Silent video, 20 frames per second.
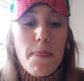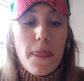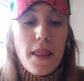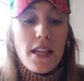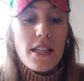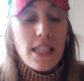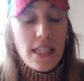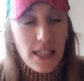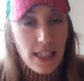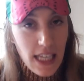
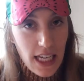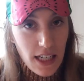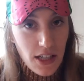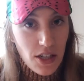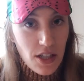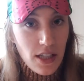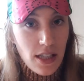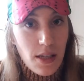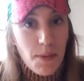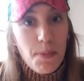
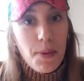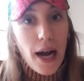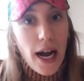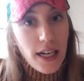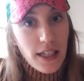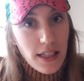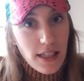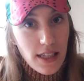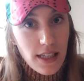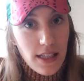sensations and
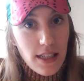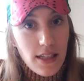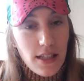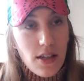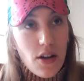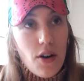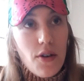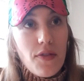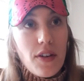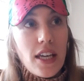practices
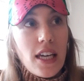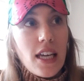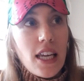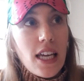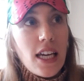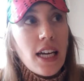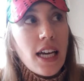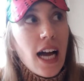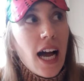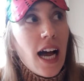of
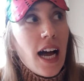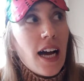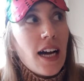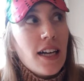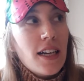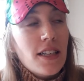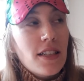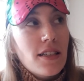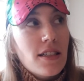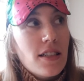eating.
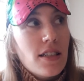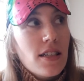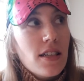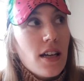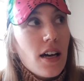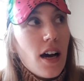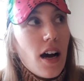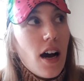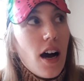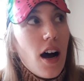And
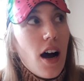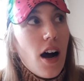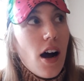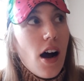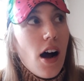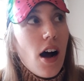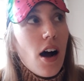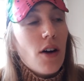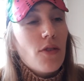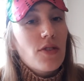
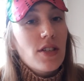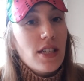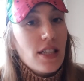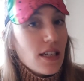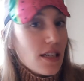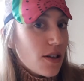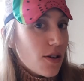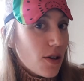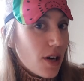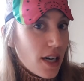obviously
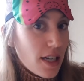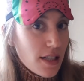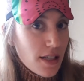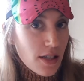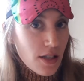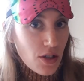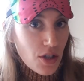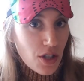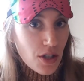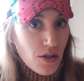you guys
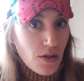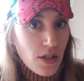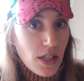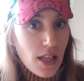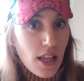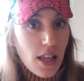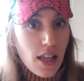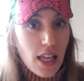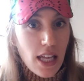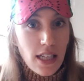can choose
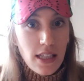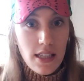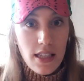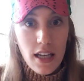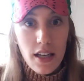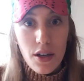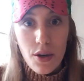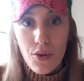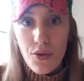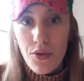the things
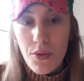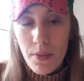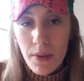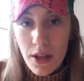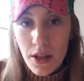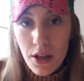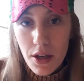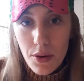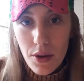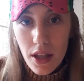that you're
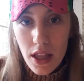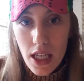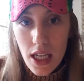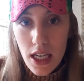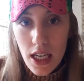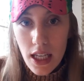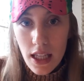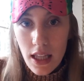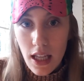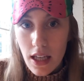familiar with
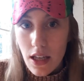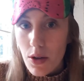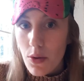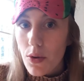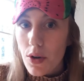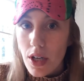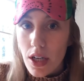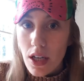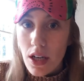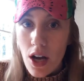eating, that you
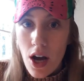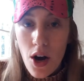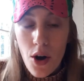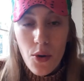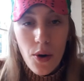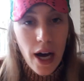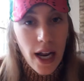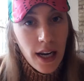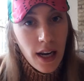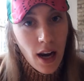already
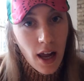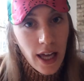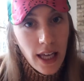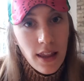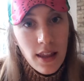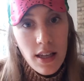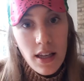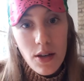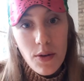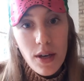know and like
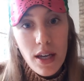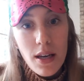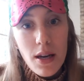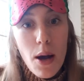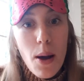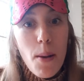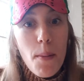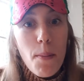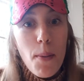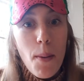that you eat,
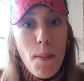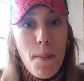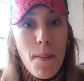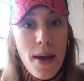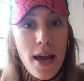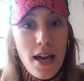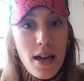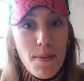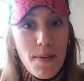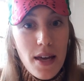but
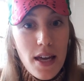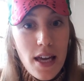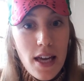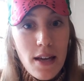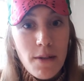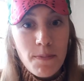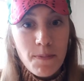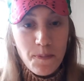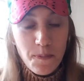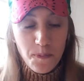
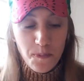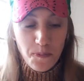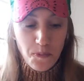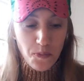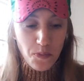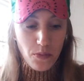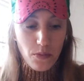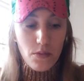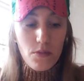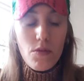maybe
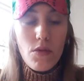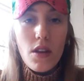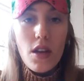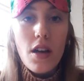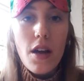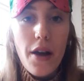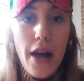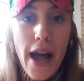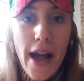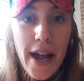
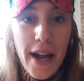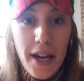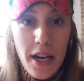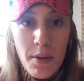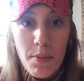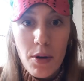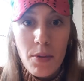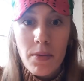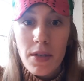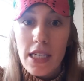your
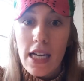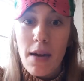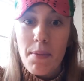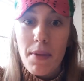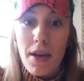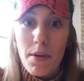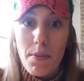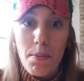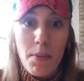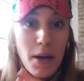mum or dad
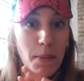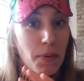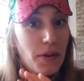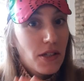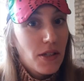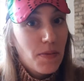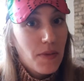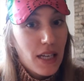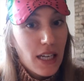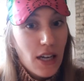might put
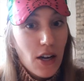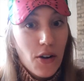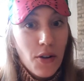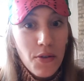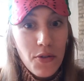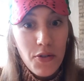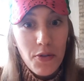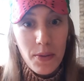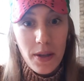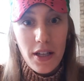something
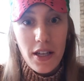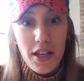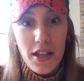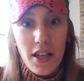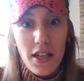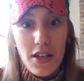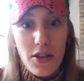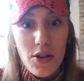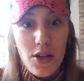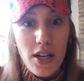unfamiliar
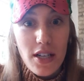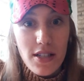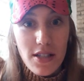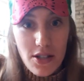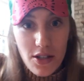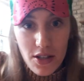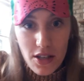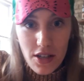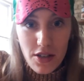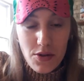that you guys
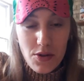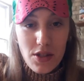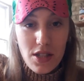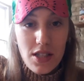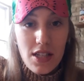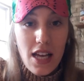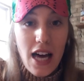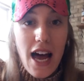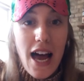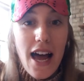could use.
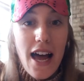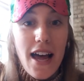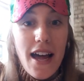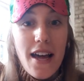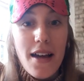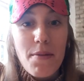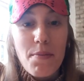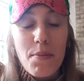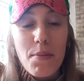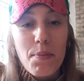
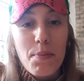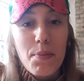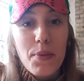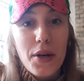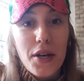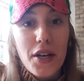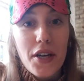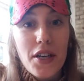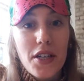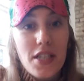
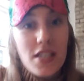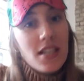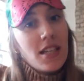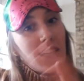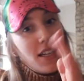But